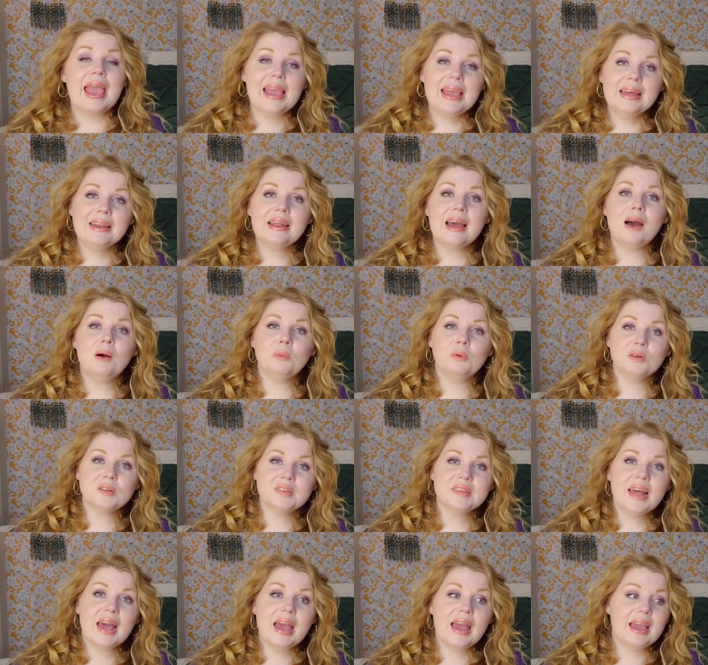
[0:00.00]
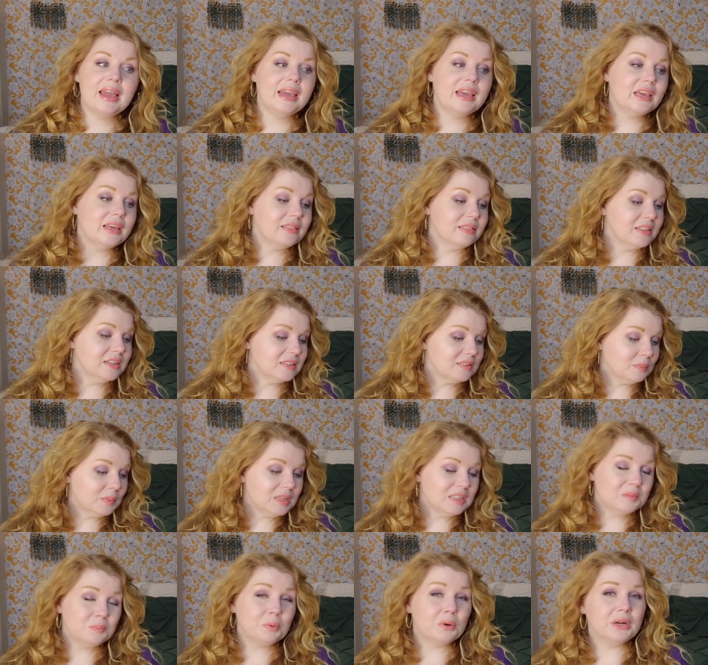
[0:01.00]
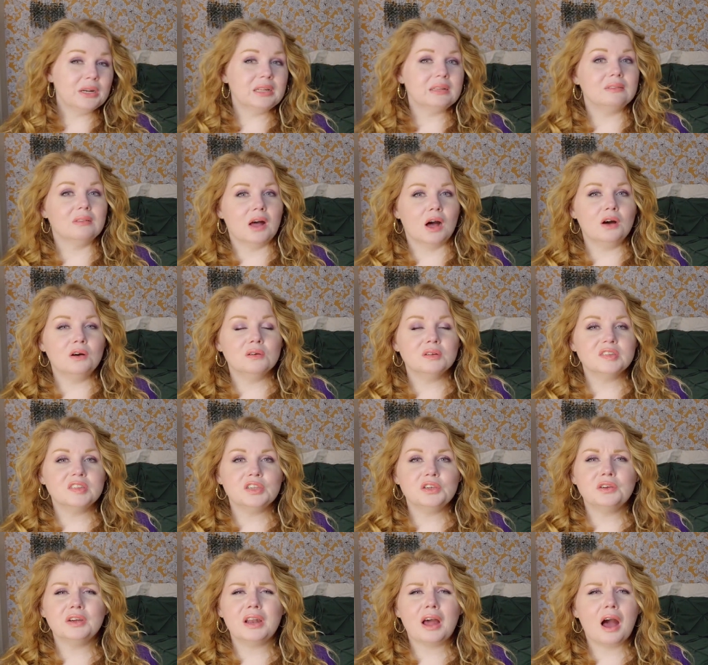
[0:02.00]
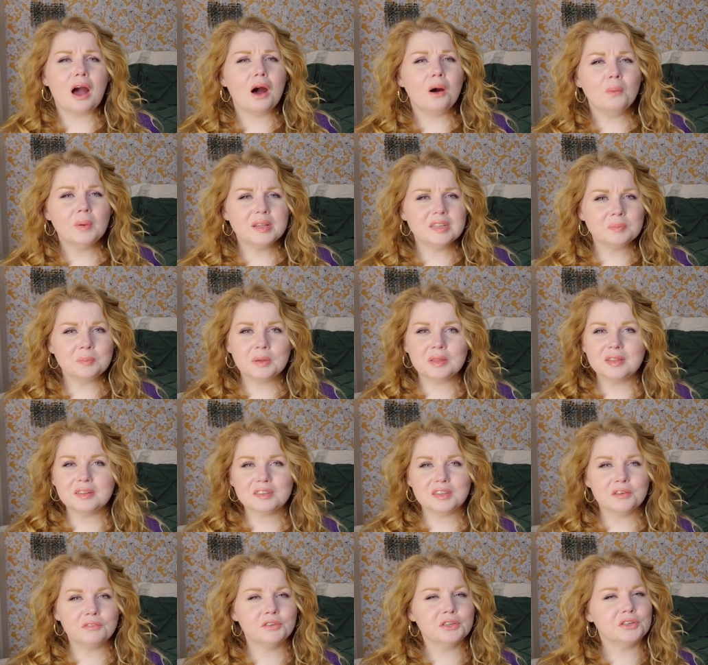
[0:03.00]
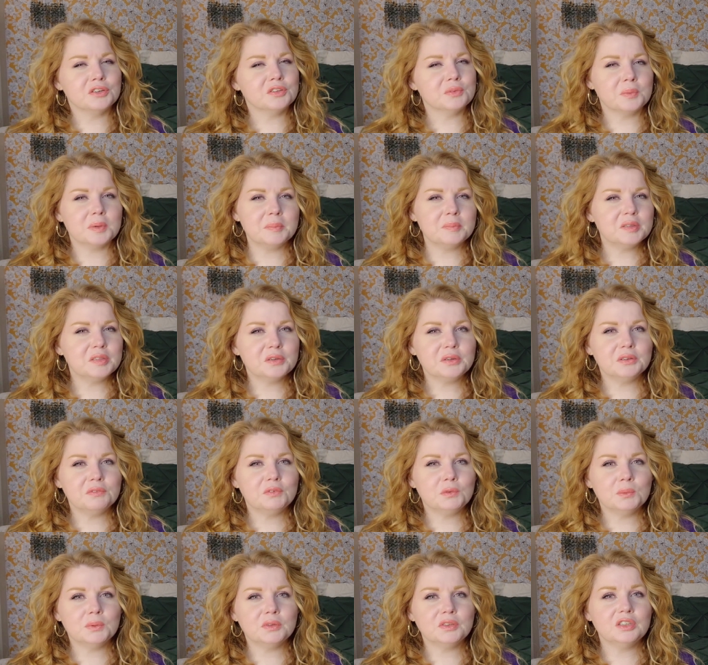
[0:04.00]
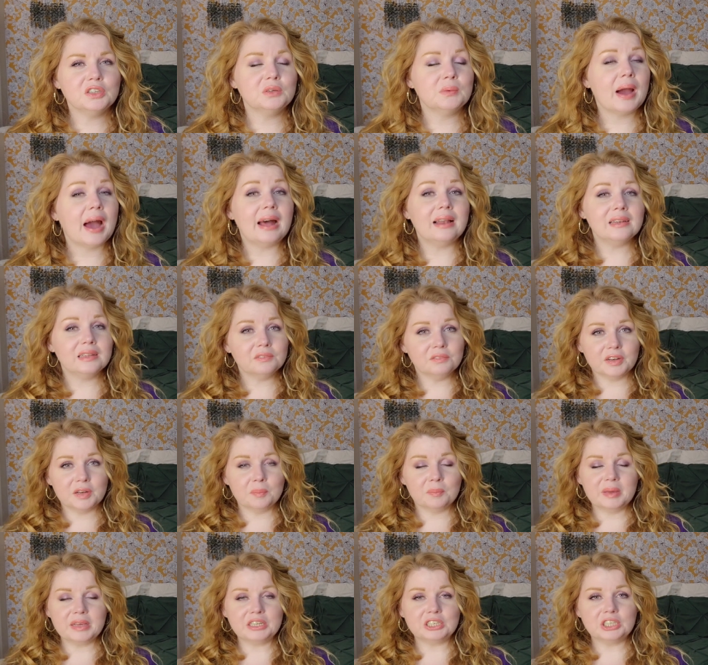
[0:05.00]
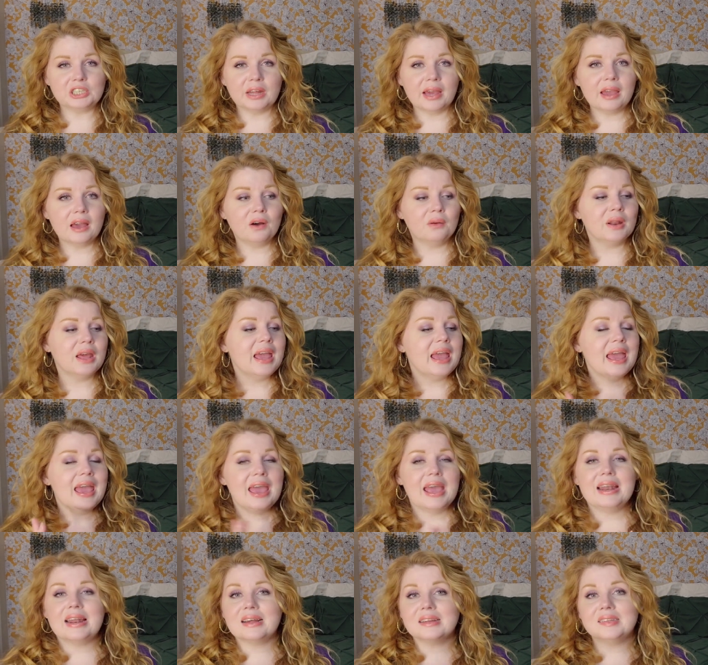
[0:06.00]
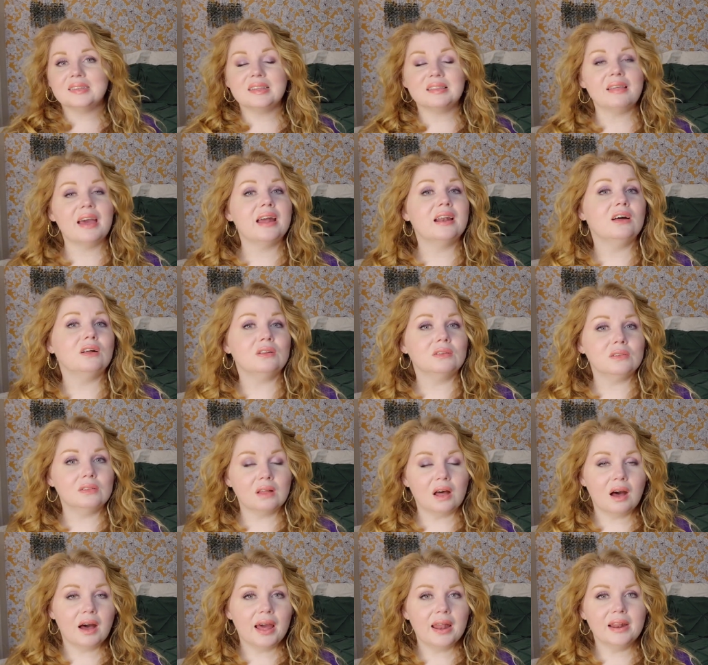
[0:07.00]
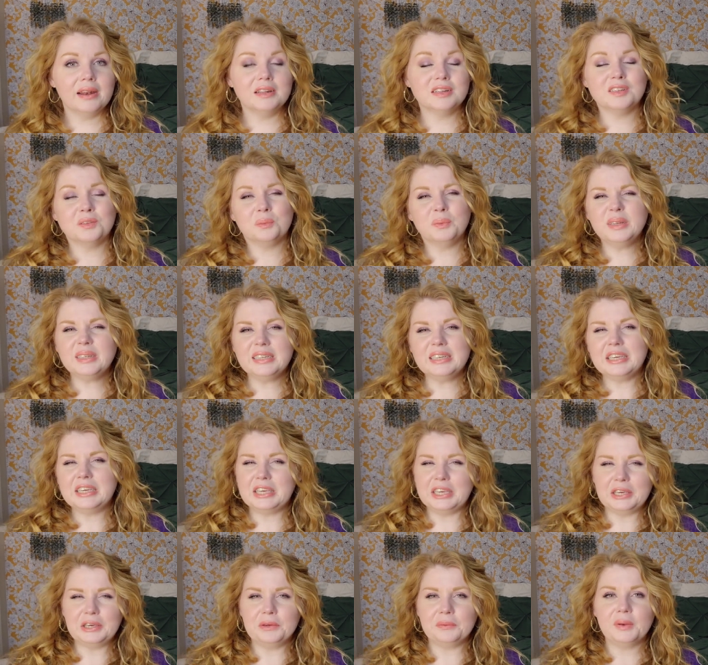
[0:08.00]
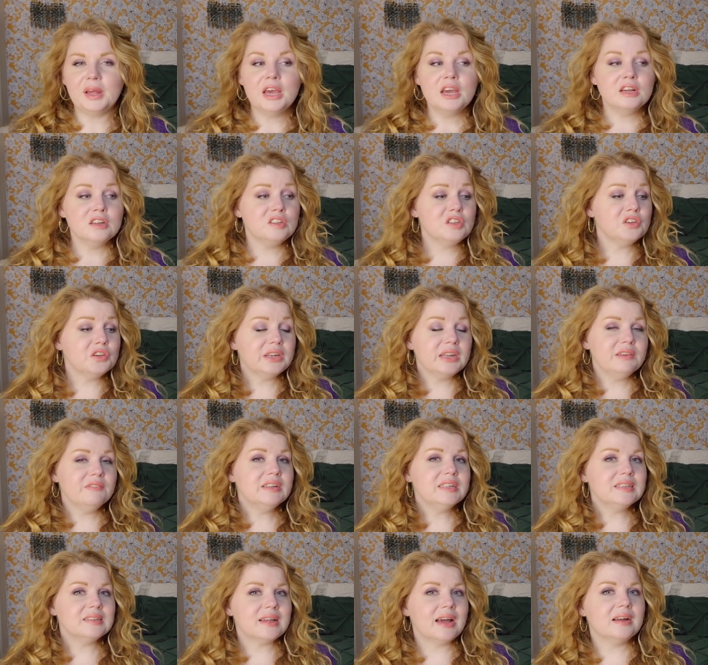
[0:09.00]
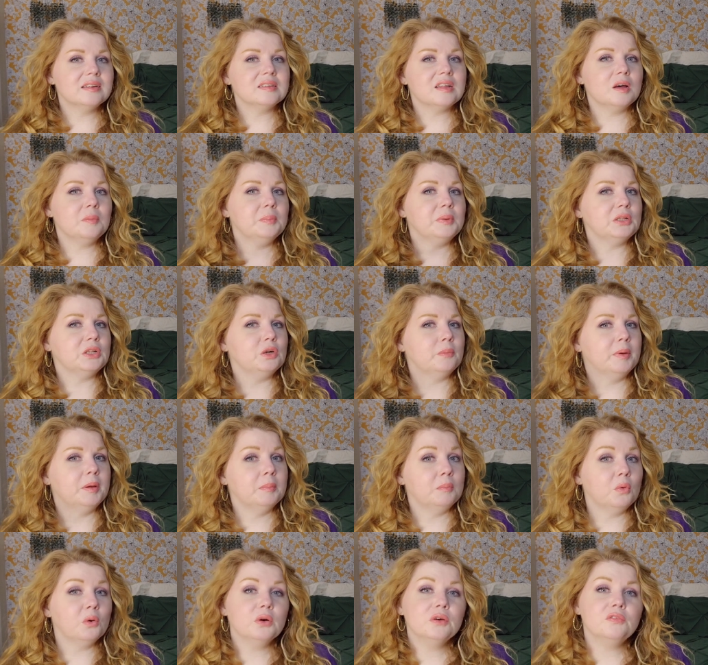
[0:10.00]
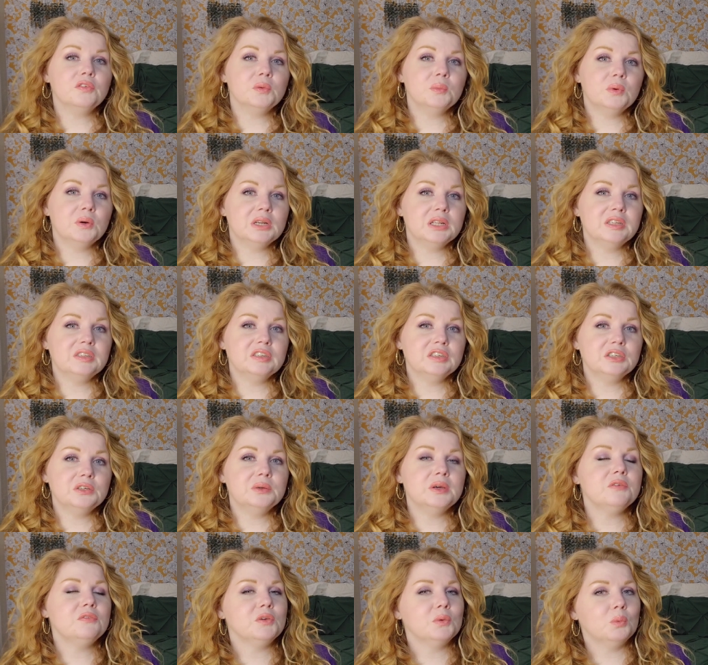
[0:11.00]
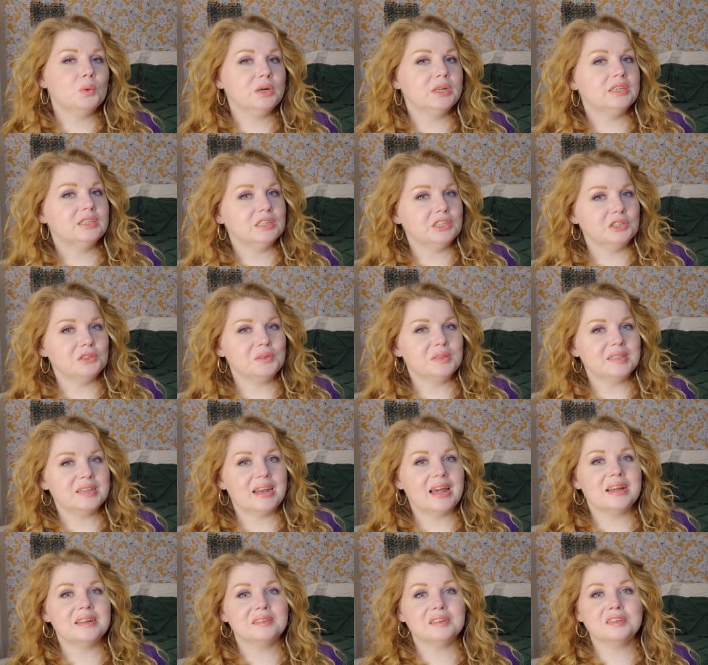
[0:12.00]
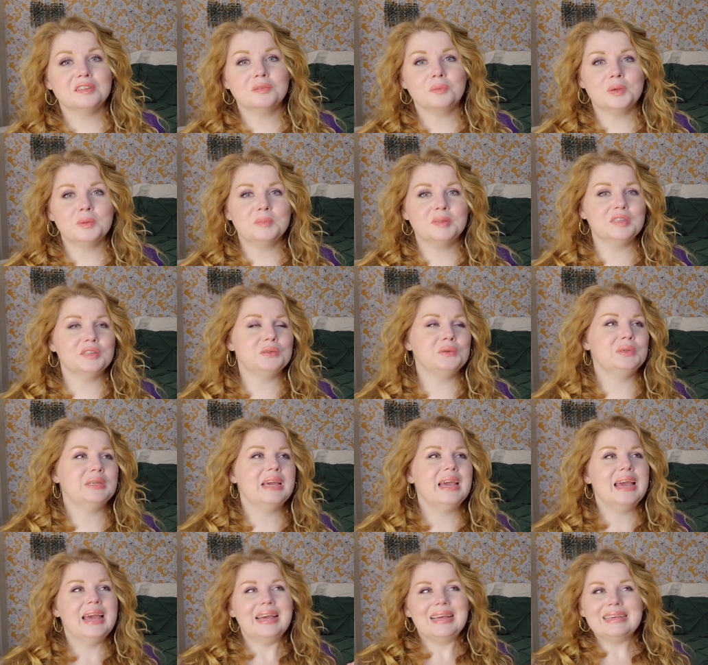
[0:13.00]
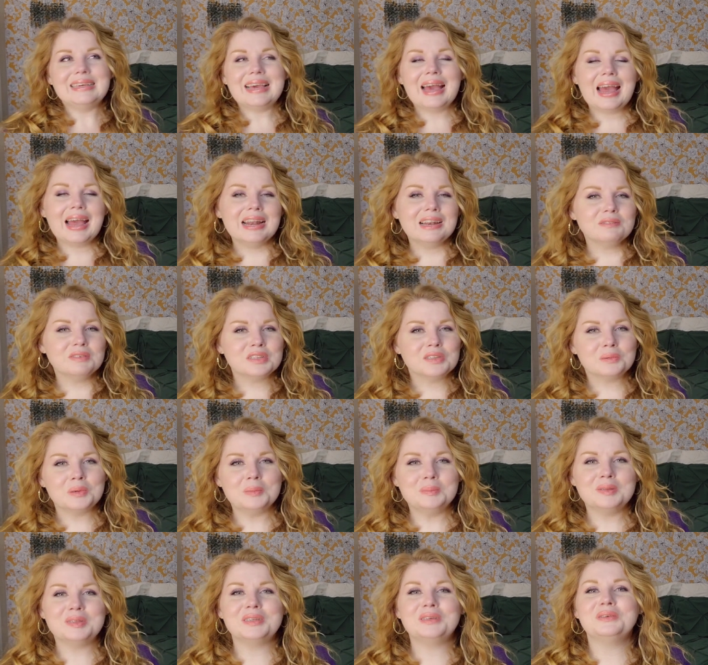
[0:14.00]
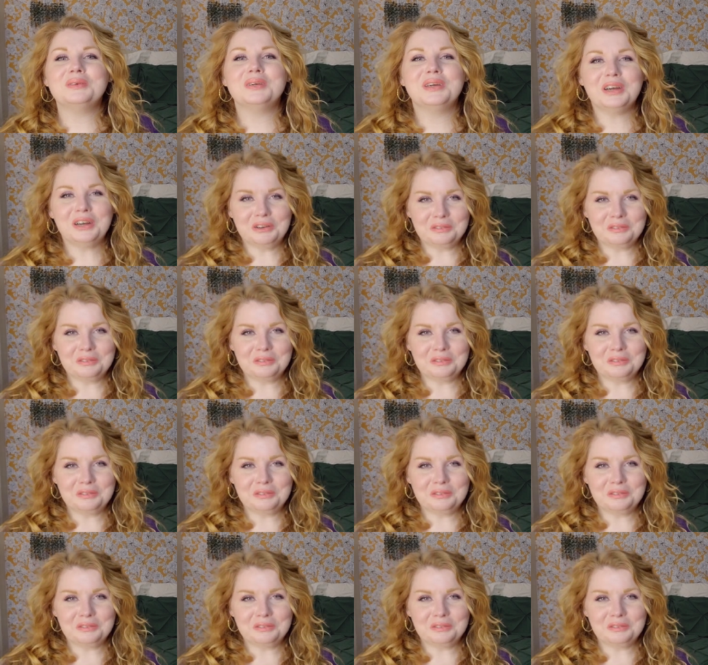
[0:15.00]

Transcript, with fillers: And I will say, this one is pretty long, so you could always put this over your swimsuit if you want to. I live in a beach town and I see that a lot, and it's really cute. So you could even size up a little bit more if you wanted to, if you wanted to use it as a swimsuit, kind of a swimsuit